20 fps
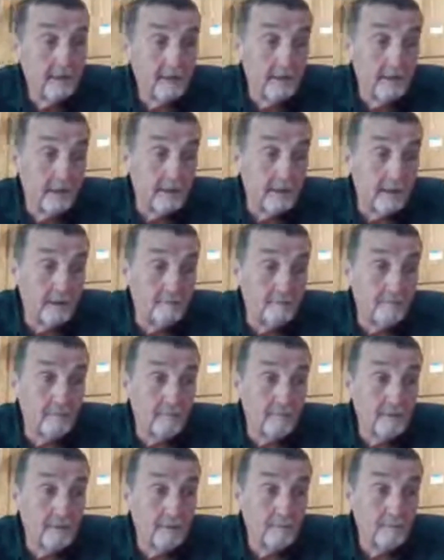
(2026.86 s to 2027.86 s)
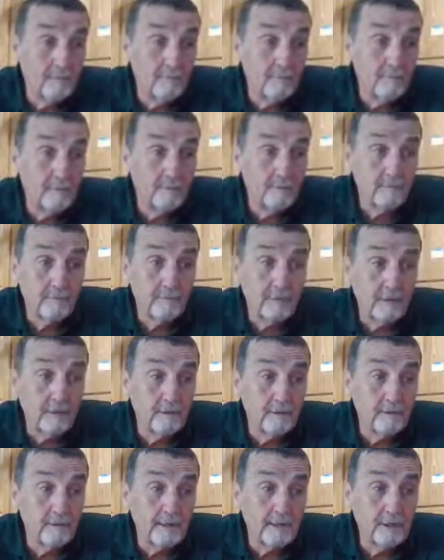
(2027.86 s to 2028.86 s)
Um,
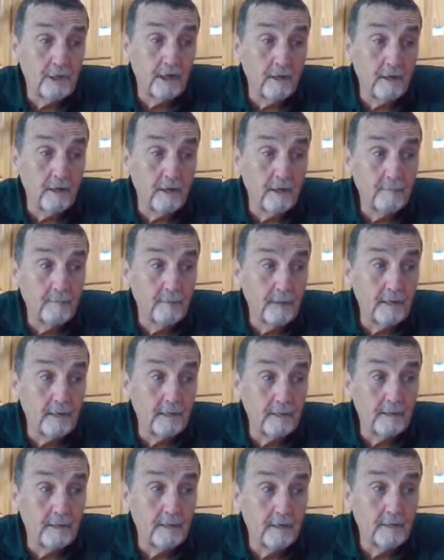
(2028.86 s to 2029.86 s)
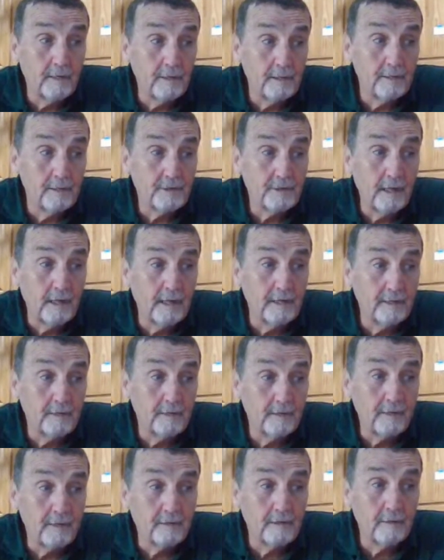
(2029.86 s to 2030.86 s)
they, they come and it's like
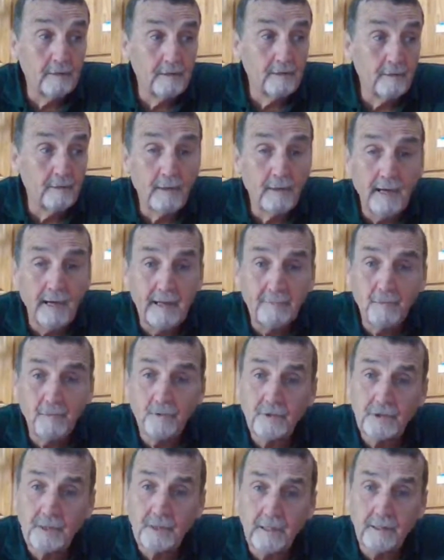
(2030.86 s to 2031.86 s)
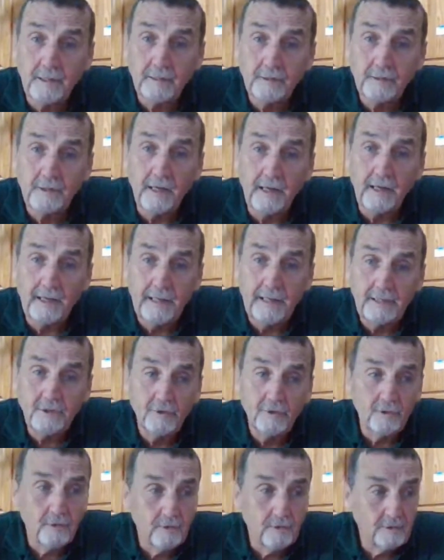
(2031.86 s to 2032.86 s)
the Bible says the
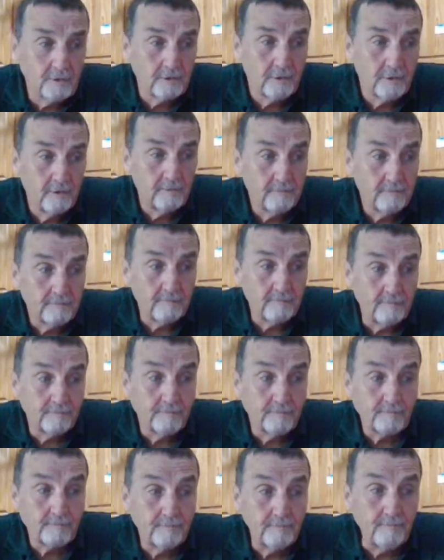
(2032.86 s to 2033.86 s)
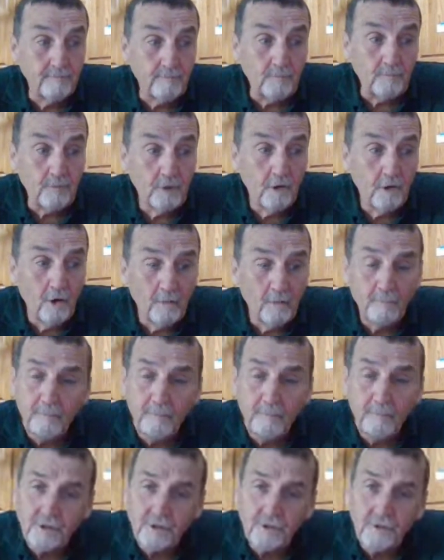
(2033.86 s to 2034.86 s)
angels are
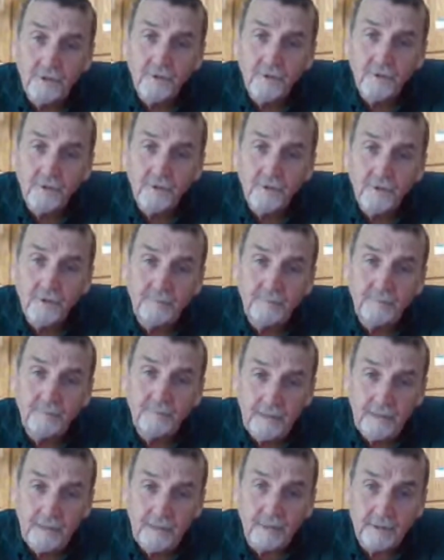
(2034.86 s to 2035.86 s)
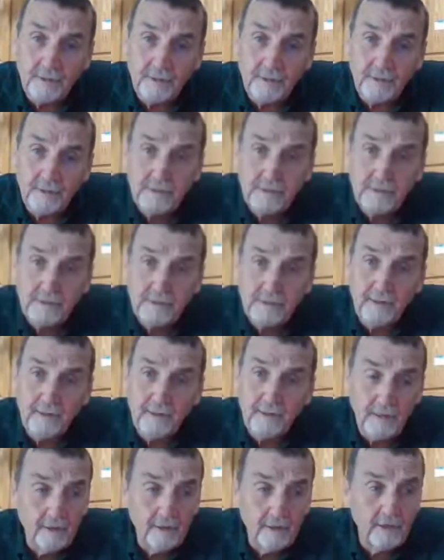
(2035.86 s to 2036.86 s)
ministering spirits that
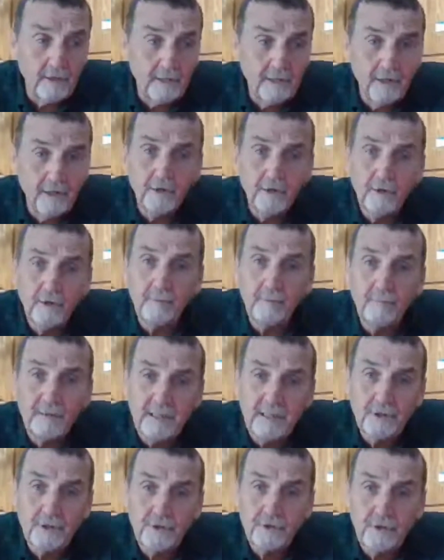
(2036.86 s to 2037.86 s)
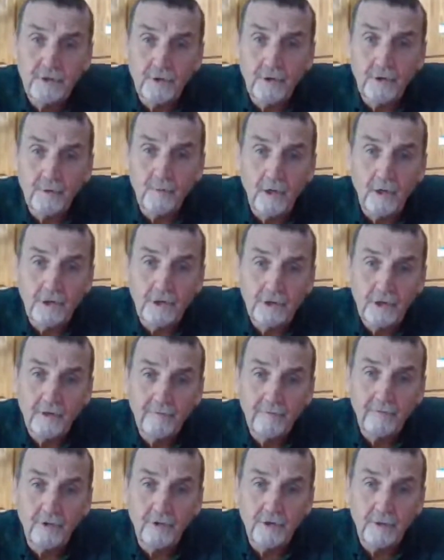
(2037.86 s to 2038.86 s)
they're here to minister and watch
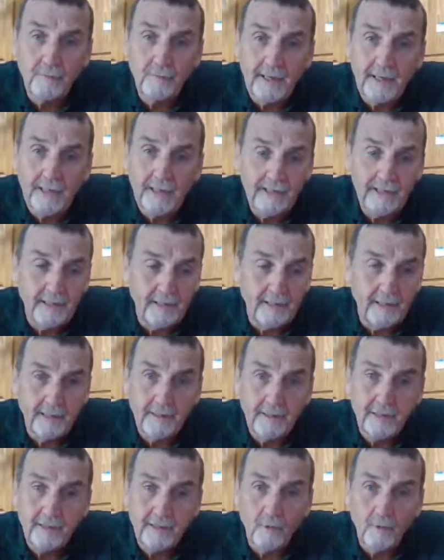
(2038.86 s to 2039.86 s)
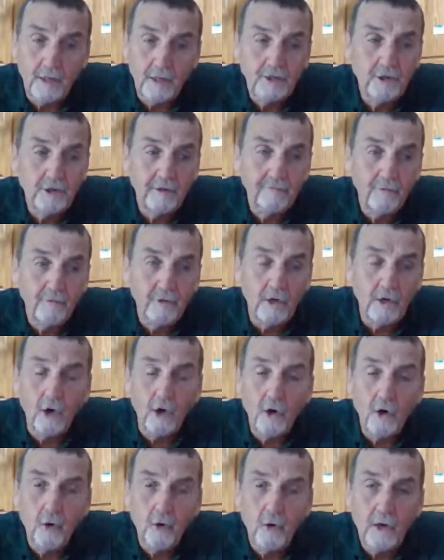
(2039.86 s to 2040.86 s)
over humanity, watch over
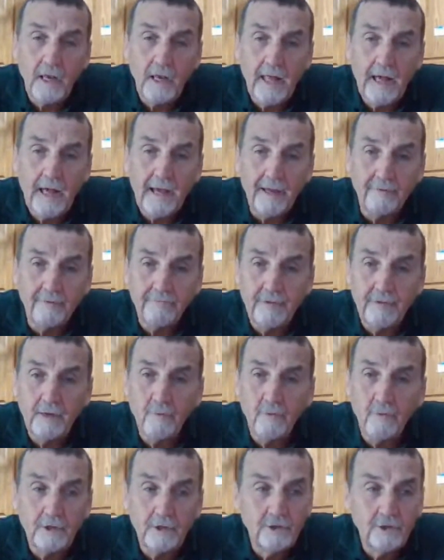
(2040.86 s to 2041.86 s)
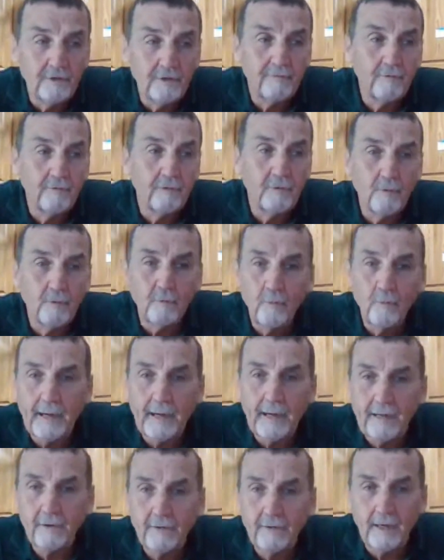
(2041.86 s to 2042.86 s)
all life. They watch over the
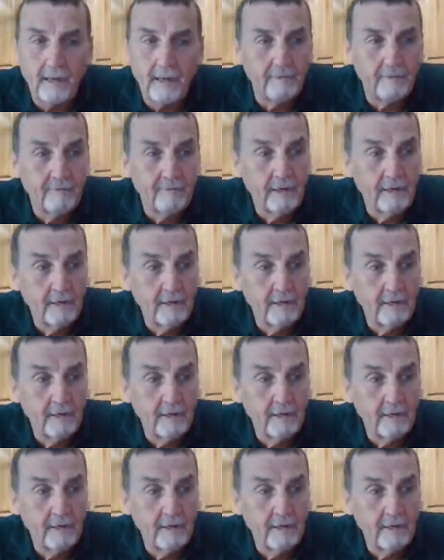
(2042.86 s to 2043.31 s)
wildlife.